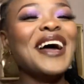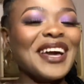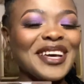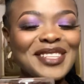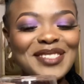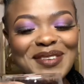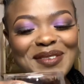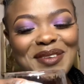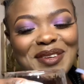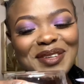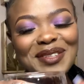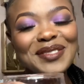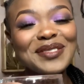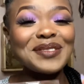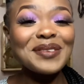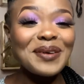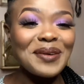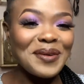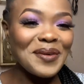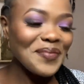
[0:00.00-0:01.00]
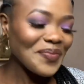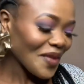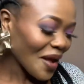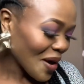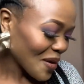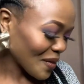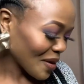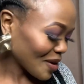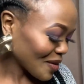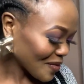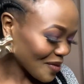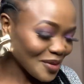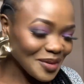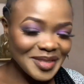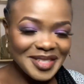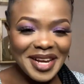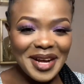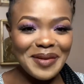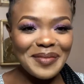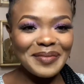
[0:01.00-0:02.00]
It's so cute. So one of
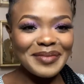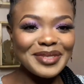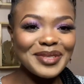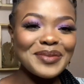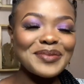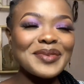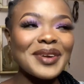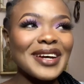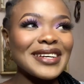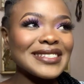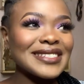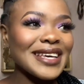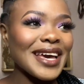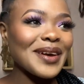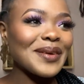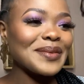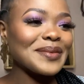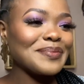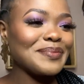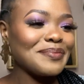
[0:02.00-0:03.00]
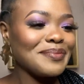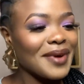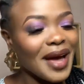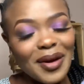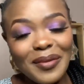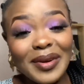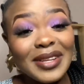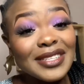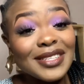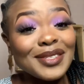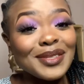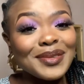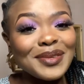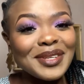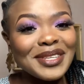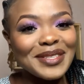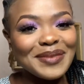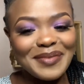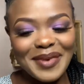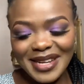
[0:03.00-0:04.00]
those two runs, I went into
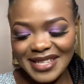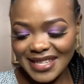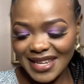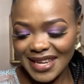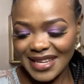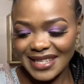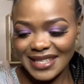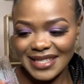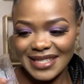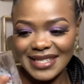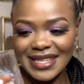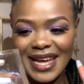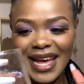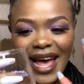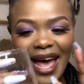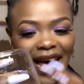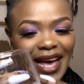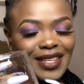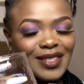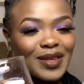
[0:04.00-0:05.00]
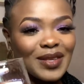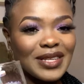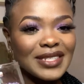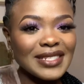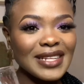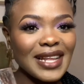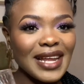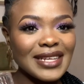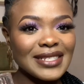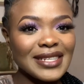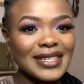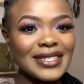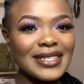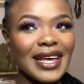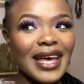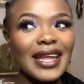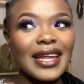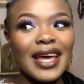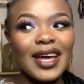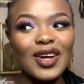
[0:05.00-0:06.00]
Eastmart and I saw these glasses
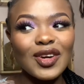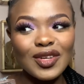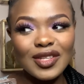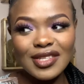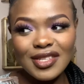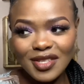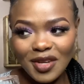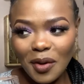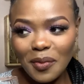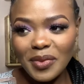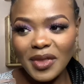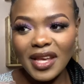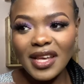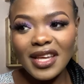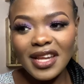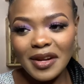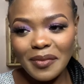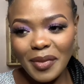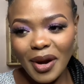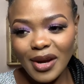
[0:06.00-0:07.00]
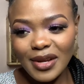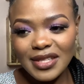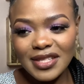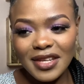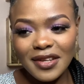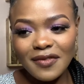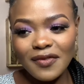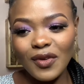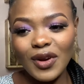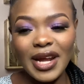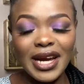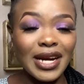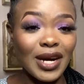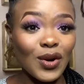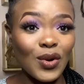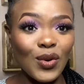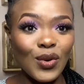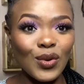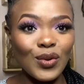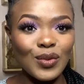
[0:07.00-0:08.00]
and I couldn't stop thinking about it for like a
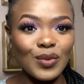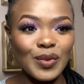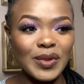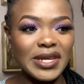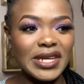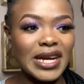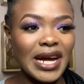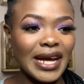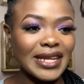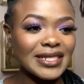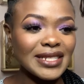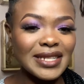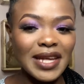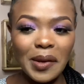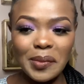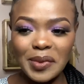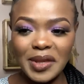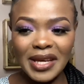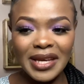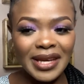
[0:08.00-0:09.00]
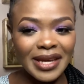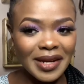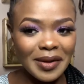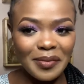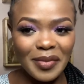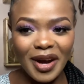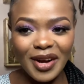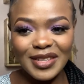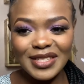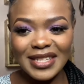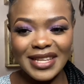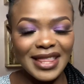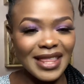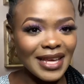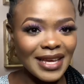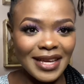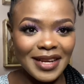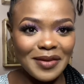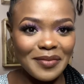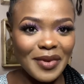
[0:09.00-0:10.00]
whole week. I just kept thinking about it.
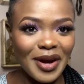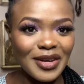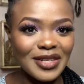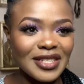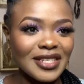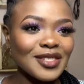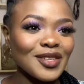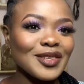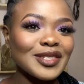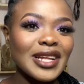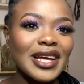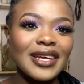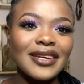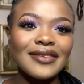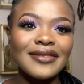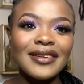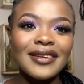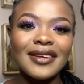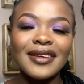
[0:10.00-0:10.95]
So I was like,